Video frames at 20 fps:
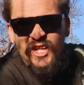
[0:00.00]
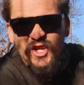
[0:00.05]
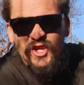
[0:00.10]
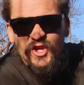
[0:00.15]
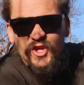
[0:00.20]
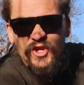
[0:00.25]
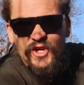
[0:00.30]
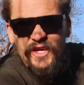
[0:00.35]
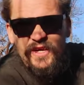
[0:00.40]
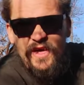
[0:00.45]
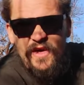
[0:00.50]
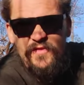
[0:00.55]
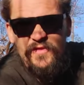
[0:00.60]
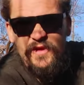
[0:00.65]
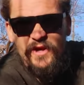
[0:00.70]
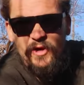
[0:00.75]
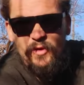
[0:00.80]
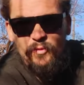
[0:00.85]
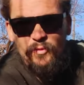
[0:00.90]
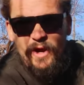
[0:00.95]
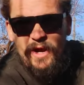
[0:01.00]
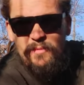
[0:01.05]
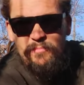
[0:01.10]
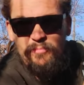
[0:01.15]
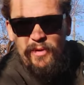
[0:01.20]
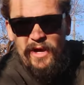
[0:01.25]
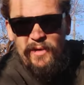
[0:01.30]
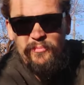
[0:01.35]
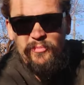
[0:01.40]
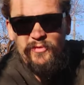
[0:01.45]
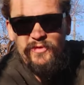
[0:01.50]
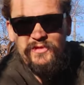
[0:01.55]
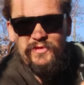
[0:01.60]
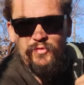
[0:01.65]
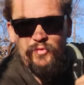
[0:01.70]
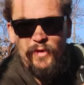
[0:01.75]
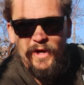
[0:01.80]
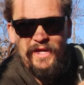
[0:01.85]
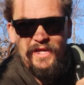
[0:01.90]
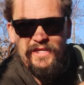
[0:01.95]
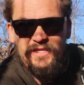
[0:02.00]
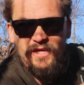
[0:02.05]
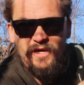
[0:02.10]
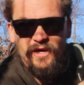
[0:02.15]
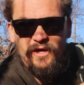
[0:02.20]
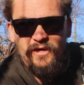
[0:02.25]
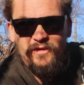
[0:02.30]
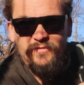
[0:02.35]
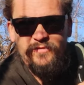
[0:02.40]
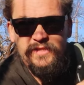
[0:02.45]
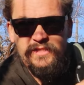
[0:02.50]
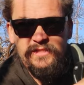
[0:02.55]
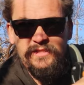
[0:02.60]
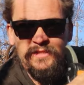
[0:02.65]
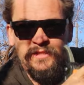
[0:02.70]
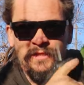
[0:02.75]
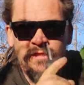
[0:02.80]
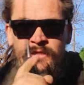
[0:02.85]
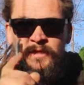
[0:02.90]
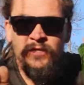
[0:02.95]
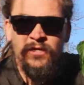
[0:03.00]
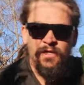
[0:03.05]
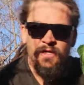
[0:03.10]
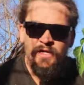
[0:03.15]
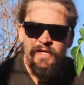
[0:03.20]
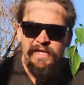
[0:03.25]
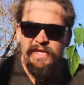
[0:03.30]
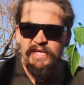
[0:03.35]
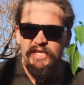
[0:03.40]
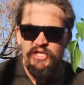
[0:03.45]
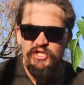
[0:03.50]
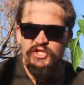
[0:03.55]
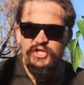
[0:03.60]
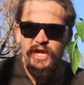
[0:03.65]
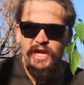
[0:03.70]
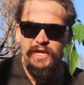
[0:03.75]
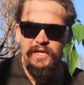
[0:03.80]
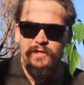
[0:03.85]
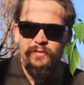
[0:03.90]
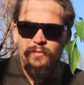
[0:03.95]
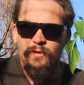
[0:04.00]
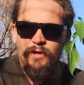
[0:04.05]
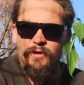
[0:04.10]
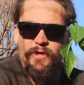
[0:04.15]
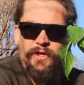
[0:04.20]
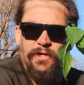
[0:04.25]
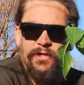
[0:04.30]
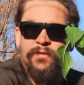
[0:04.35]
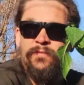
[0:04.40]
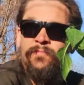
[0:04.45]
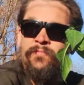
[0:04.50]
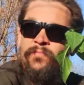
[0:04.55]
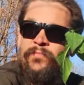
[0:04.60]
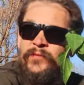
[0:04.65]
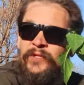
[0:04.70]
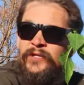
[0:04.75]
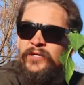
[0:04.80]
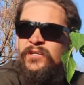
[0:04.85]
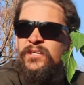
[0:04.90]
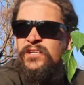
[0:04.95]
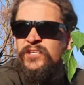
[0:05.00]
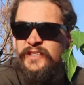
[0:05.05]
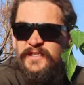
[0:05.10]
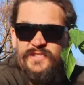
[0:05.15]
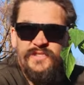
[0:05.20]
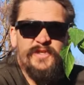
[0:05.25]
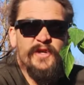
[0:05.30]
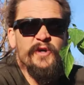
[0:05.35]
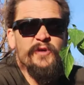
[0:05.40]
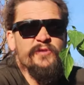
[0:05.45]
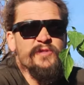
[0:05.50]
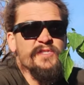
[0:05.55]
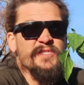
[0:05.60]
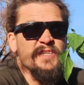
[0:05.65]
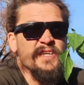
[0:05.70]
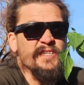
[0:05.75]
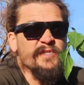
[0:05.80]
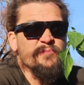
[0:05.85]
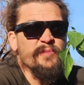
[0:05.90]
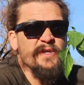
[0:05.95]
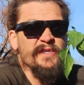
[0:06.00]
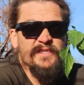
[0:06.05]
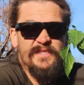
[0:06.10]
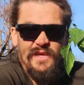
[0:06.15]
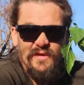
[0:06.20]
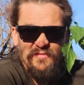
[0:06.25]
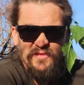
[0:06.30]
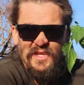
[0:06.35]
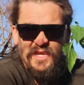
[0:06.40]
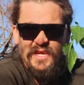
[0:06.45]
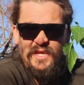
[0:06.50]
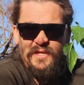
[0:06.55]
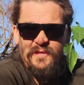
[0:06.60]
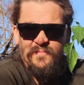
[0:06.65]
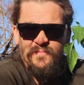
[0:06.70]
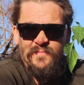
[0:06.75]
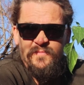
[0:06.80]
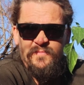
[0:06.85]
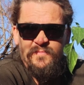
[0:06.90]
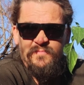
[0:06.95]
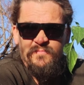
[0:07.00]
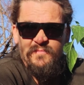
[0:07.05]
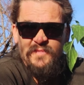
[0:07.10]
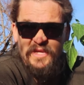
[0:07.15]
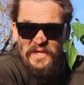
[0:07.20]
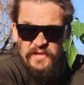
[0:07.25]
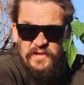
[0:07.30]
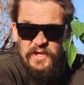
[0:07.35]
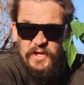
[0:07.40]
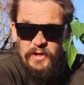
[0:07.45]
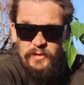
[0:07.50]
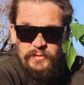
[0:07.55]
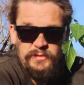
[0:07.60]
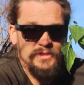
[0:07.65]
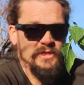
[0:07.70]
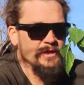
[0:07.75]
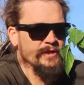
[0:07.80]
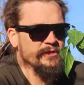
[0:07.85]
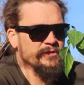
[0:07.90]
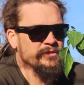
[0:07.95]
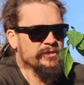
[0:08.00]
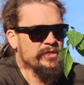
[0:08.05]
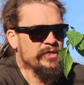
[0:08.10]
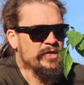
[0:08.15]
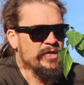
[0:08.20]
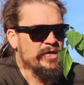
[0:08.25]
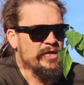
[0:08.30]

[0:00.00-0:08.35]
Look at that thing. Ripe peppers ready to harvest in January, zone 6B7A in the Ozarks.